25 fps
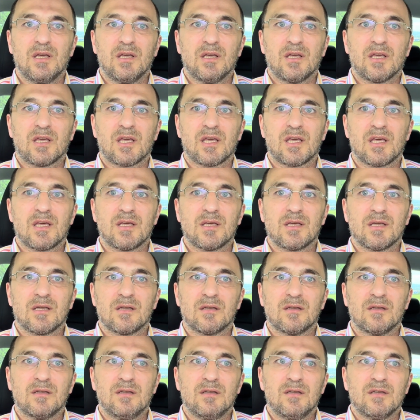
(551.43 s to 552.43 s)

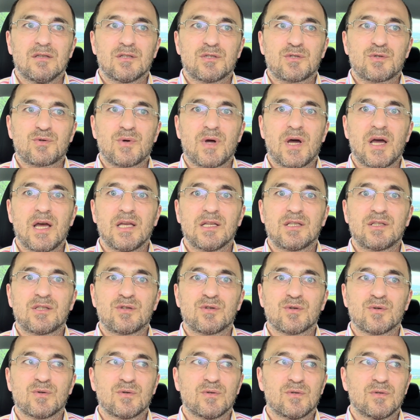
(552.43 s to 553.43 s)
He tried
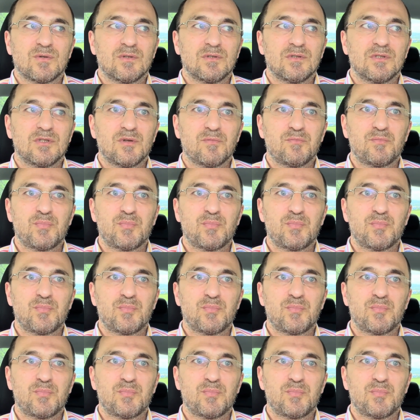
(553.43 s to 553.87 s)
to